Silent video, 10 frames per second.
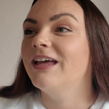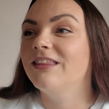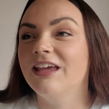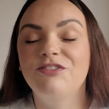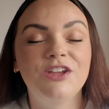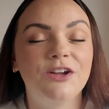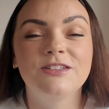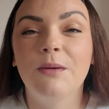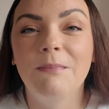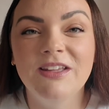if, you know,
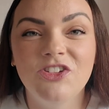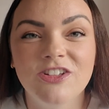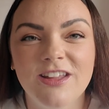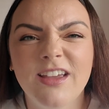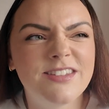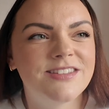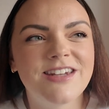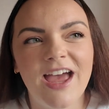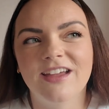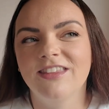someone mentions like a
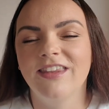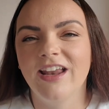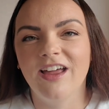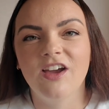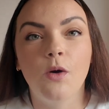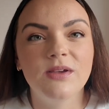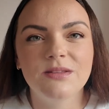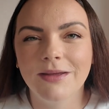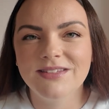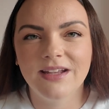snack that they're like, oh, it's
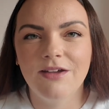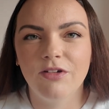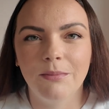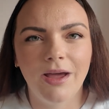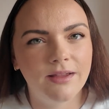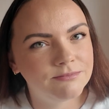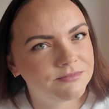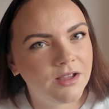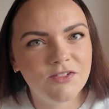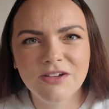the best thing ever. I'm like,
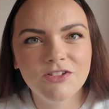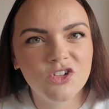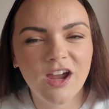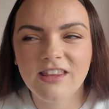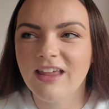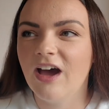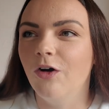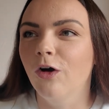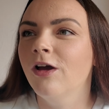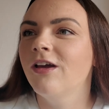I've not even tried that.
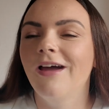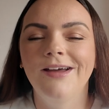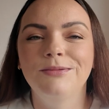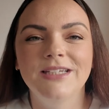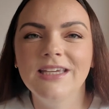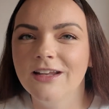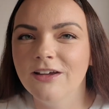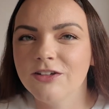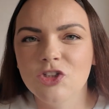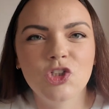Or a
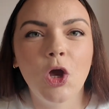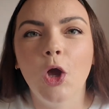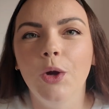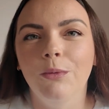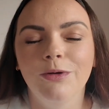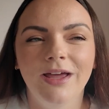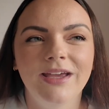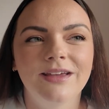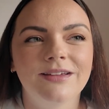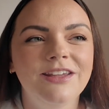particular show, or
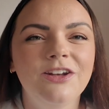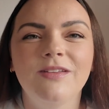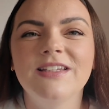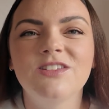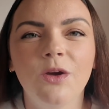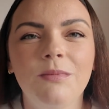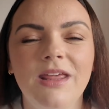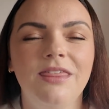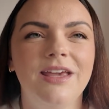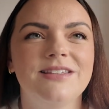like, you know, there's so many
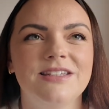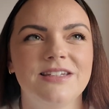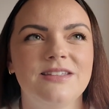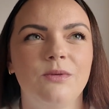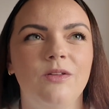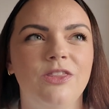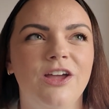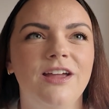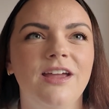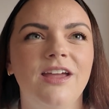things in Disney World that